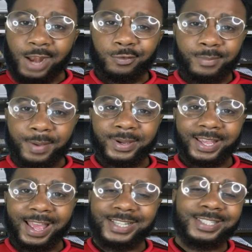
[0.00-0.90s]
And remember
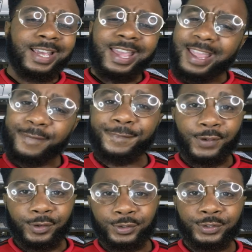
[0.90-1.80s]
guys, if
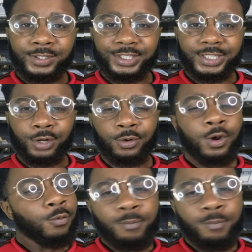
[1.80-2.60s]
you're new to the channel,